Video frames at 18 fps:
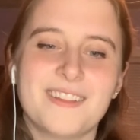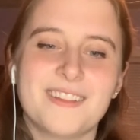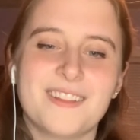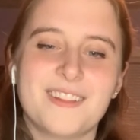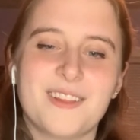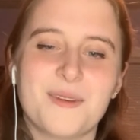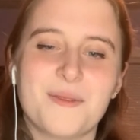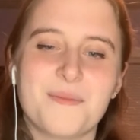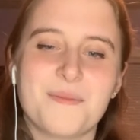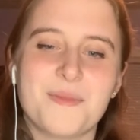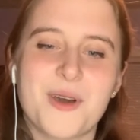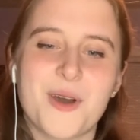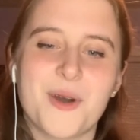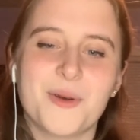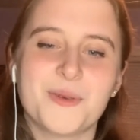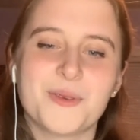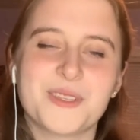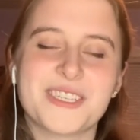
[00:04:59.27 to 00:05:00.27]
the
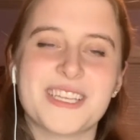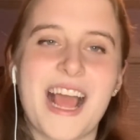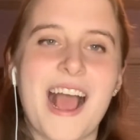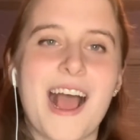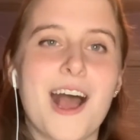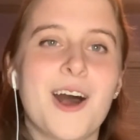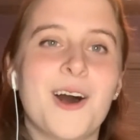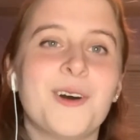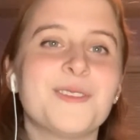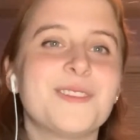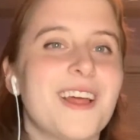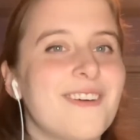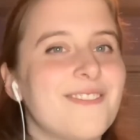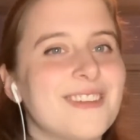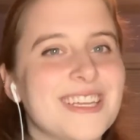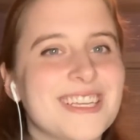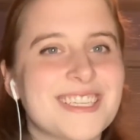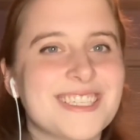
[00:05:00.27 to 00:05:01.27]
most how
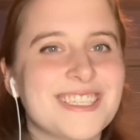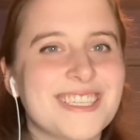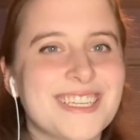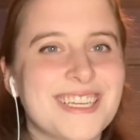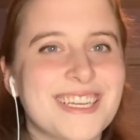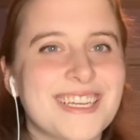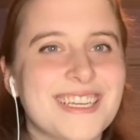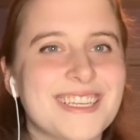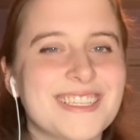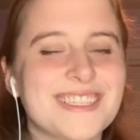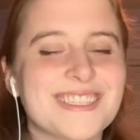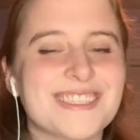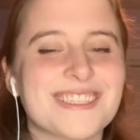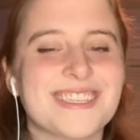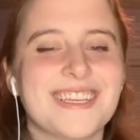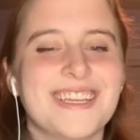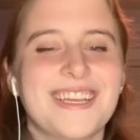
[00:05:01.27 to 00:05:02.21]
loving she is.